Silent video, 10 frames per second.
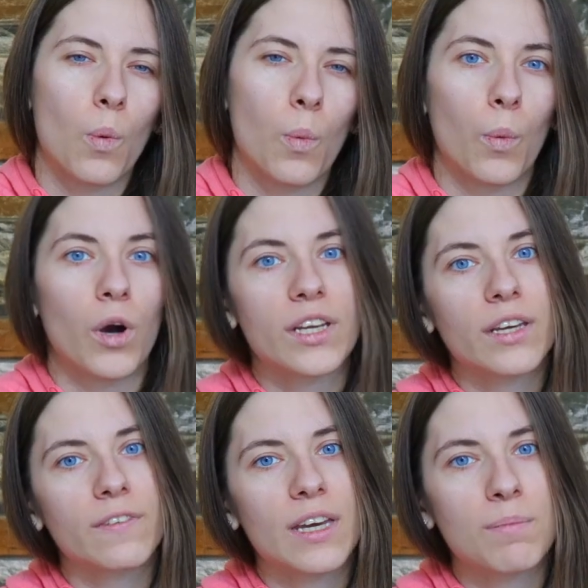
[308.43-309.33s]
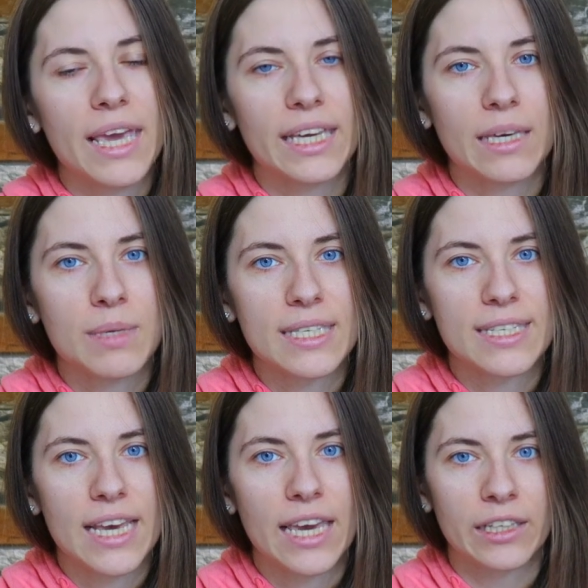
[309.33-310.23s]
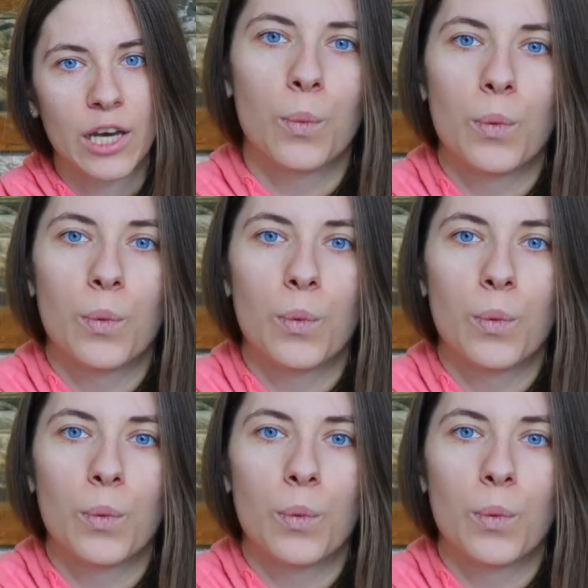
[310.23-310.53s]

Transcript: what if I make a mistake?